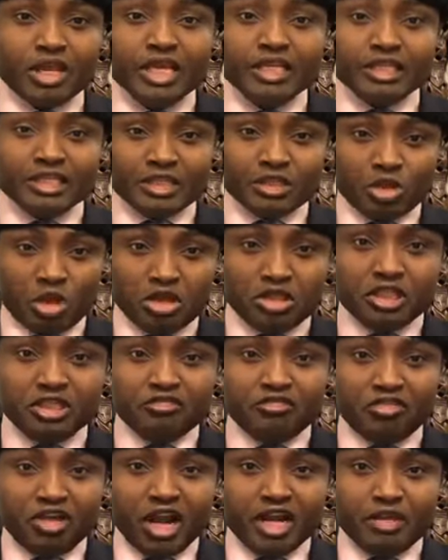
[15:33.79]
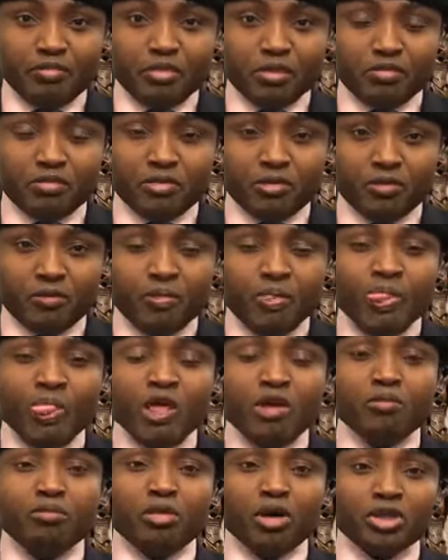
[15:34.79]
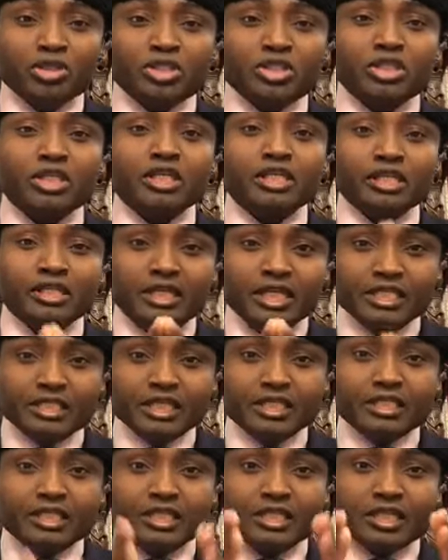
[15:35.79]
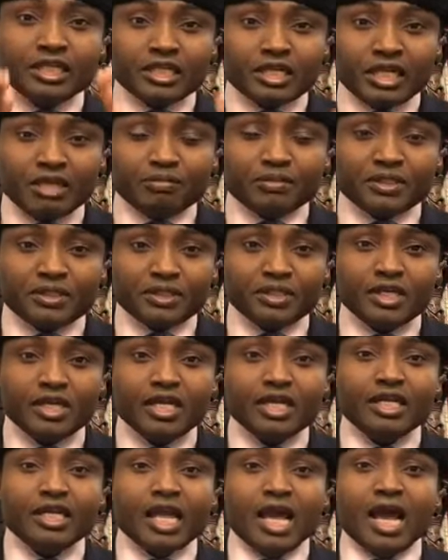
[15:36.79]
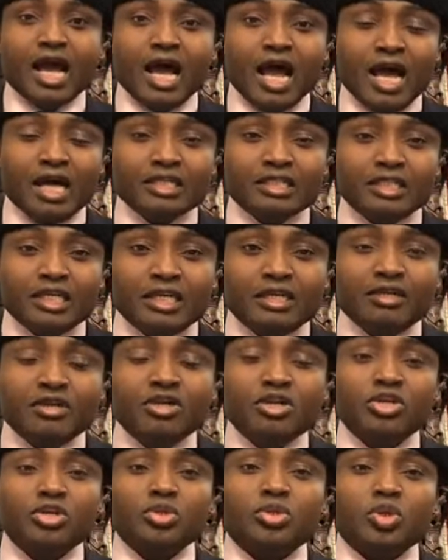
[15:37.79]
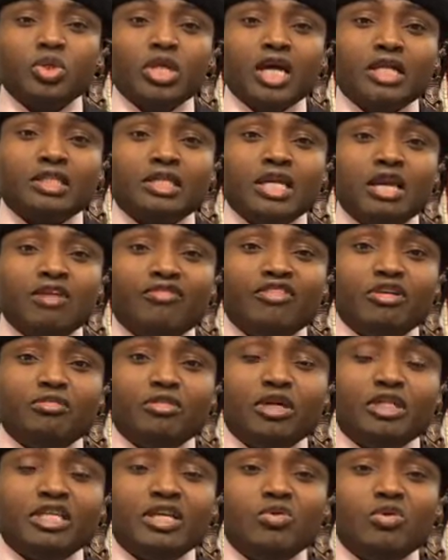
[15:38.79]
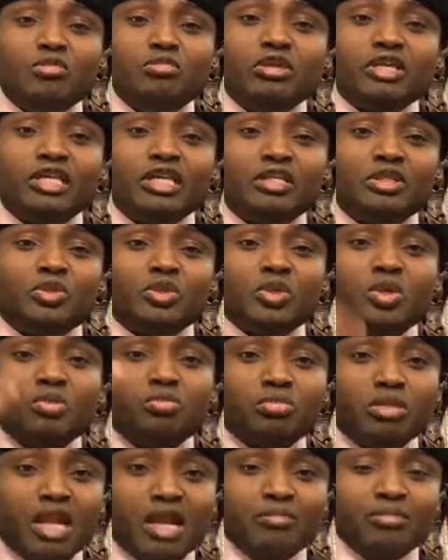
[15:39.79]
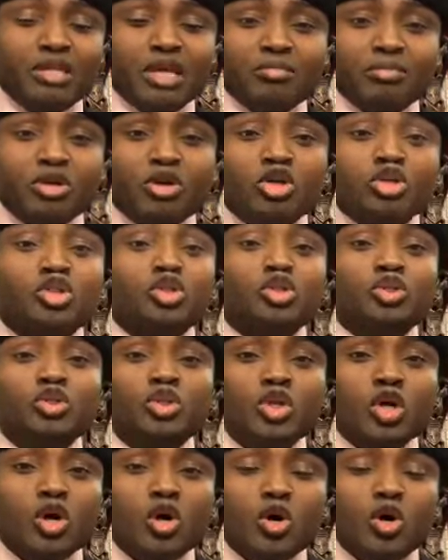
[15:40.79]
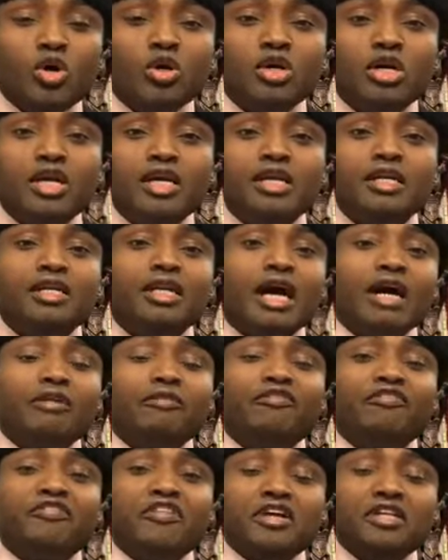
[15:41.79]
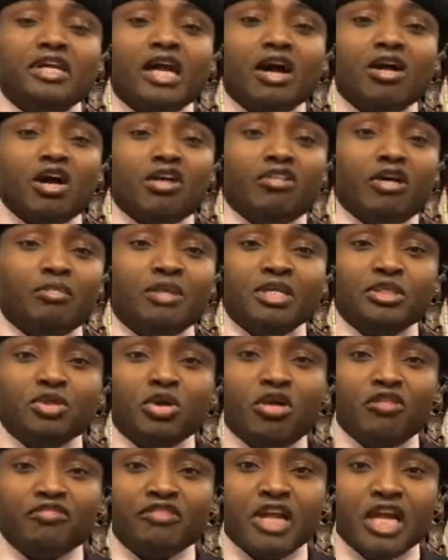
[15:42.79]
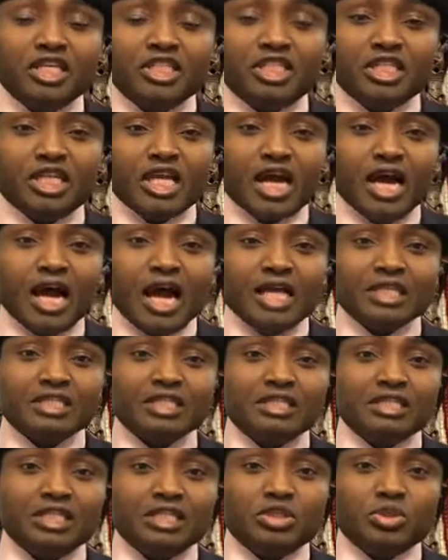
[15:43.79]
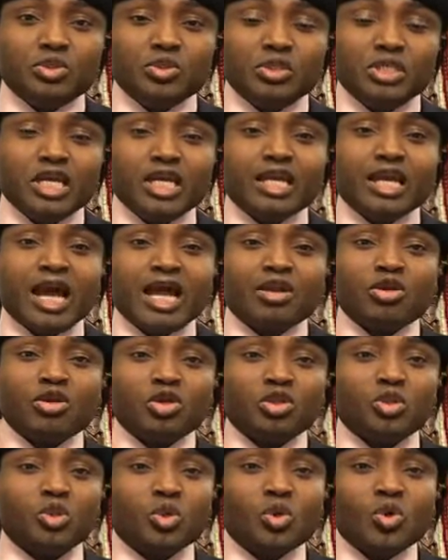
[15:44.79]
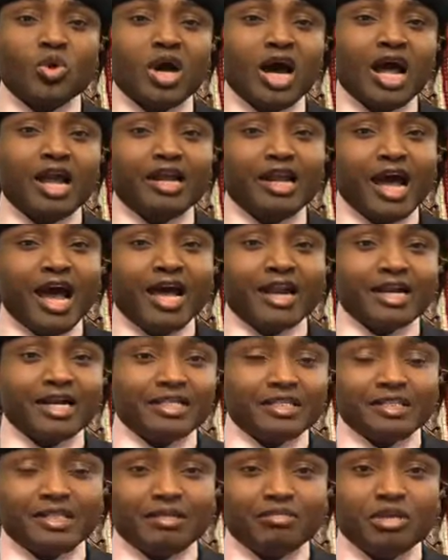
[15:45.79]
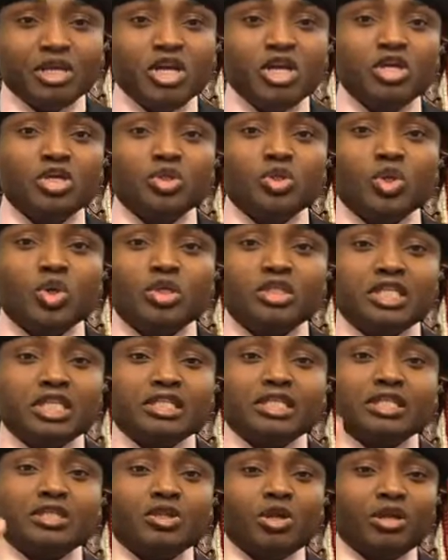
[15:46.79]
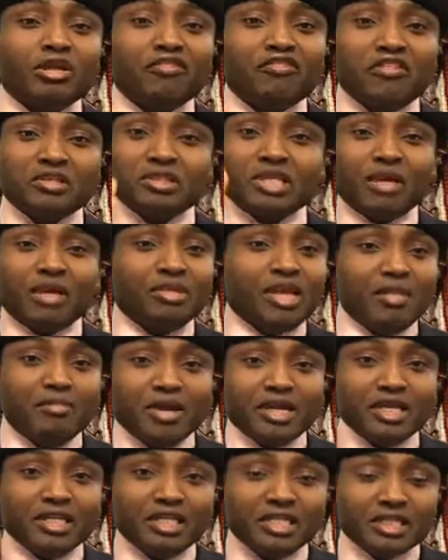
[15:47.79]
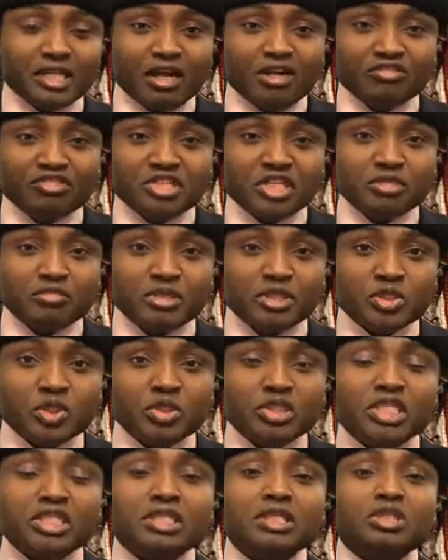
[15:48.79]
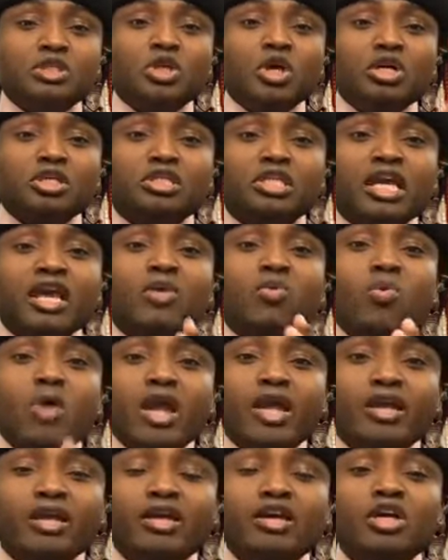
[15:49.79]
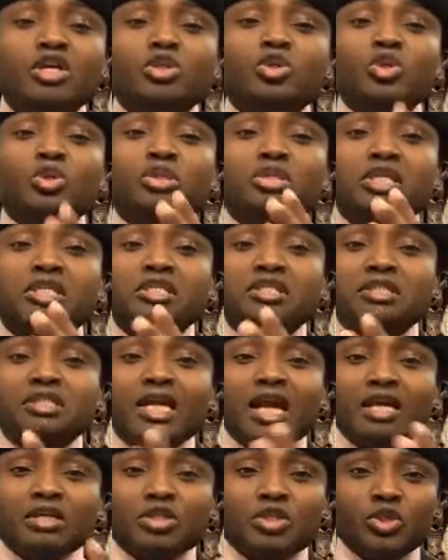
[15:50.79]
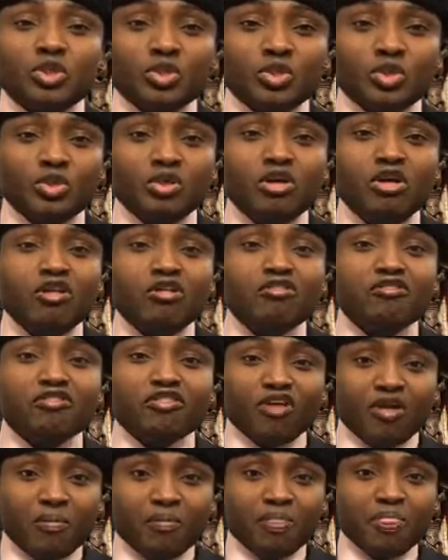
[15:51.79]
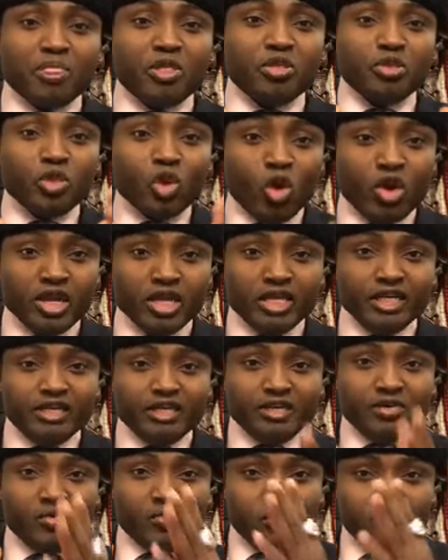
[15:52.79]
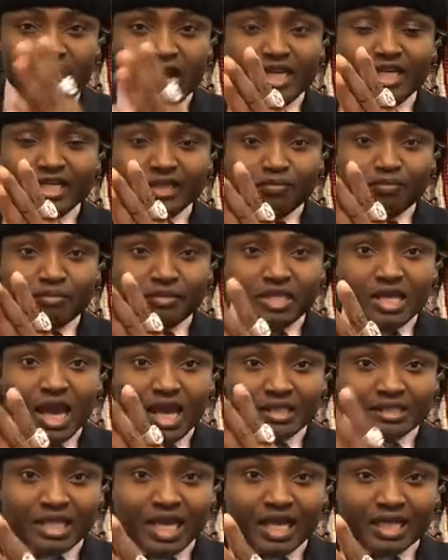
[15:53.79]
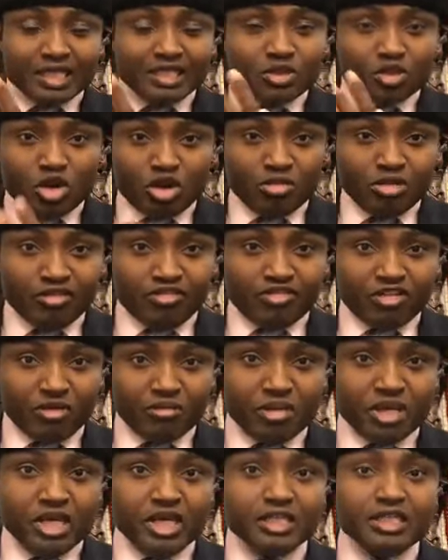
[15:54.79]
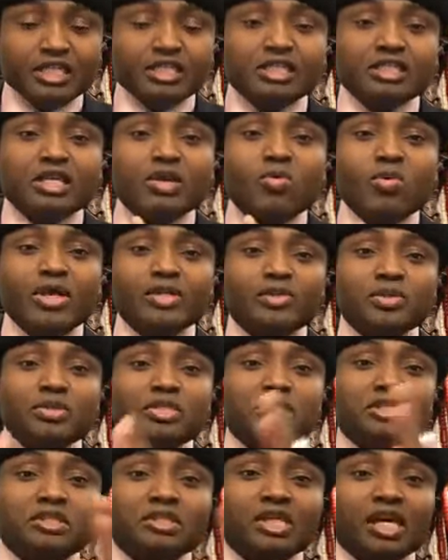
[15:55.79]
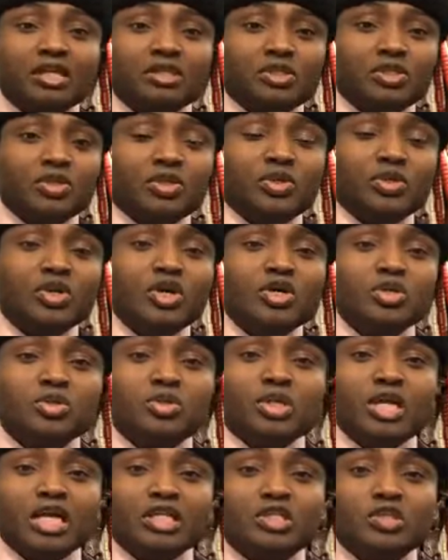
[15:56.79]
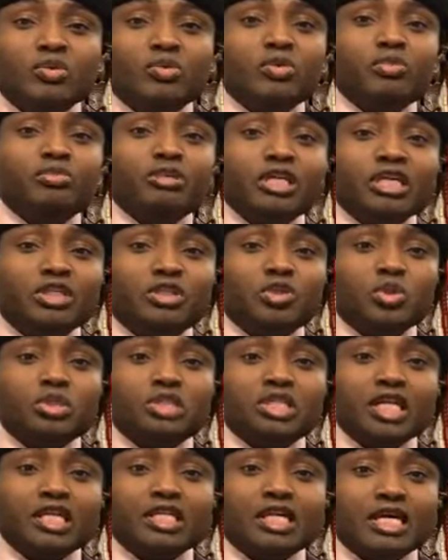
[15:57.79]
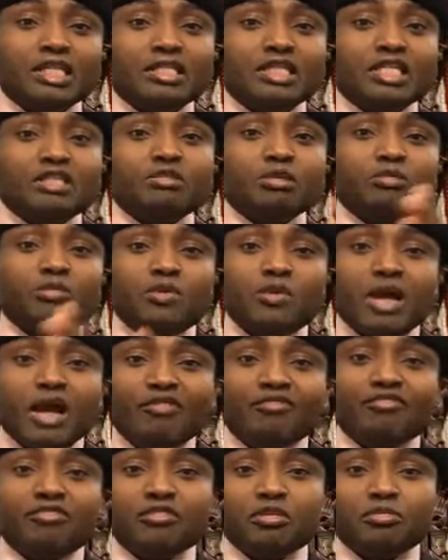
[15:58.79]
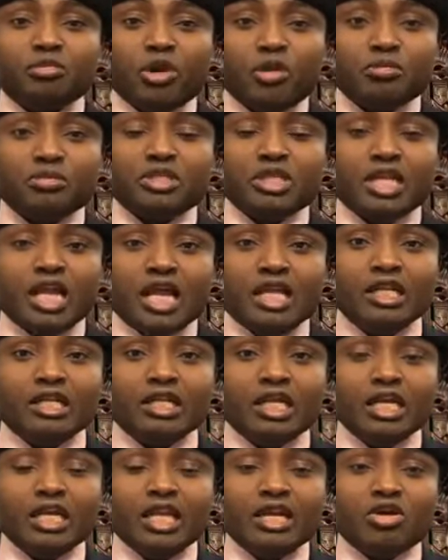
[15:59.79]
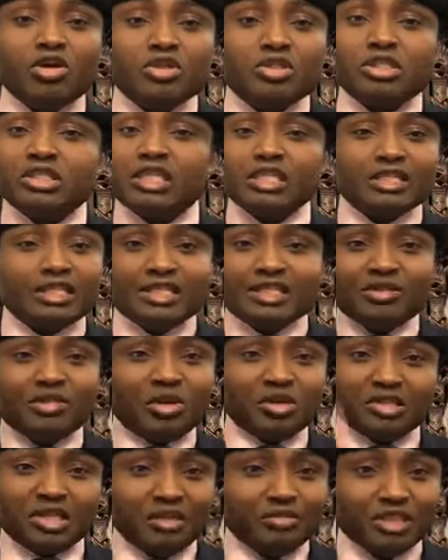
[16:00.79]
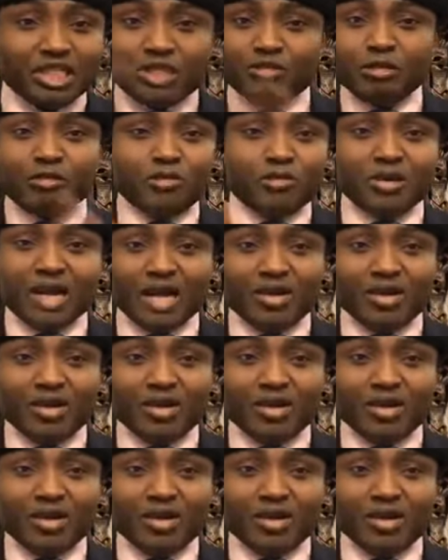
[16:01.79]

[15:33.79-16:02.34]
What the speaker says: It is not these Fulani people. But this is the script they are acting so that everybody will begin to blame them, because you know the federal government of Nigeria as it is today cannot go and arrest them. So this is not the first time they are making this kind of statement. So this is just a way to distract you from knowing where the attack is coming from. This is a way to distract you so that you will begin to think that these people have bombed Lagos. It is not them. These people